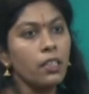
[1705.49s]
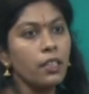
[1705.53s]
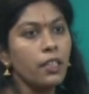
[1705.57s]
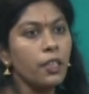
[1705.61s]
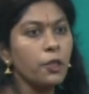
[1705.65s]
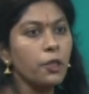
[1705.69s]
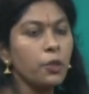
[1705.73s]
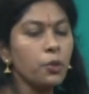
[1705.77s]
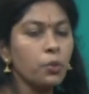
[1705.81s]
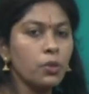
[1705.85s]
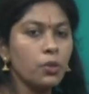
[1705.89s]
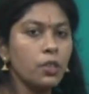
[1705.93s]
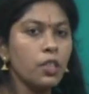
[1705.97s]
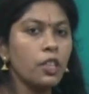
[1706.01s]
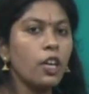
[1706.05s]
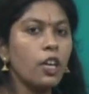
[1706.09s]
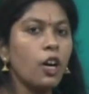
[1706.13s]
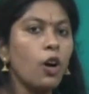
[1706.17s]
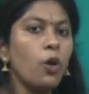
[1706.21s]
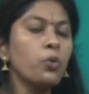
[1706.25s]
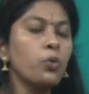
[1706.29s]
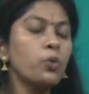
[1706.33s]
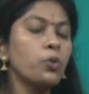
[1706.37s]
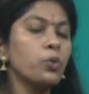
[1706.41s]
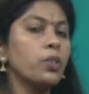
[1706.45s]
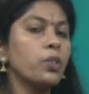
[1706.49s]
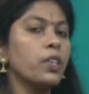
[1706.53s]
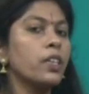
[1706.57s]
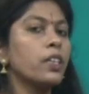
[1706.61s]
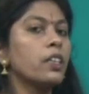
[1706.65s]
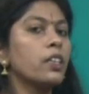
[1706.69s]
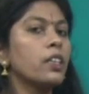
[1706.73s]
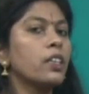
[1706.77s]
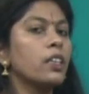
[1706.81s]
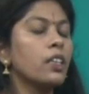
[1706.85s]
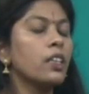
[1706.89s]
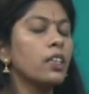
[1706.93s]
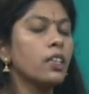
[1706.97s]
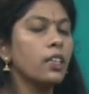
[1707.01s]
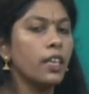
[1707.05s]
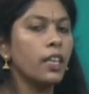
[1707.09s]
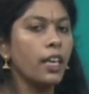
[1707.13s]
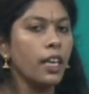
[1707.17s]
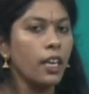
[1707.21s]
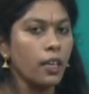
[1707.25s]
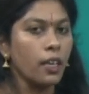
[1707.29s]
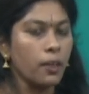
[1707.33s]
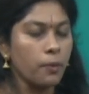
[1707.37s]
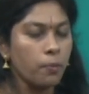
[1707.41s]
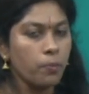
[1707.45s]
They took the cow to the
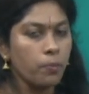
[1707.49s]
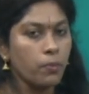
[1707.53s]
king.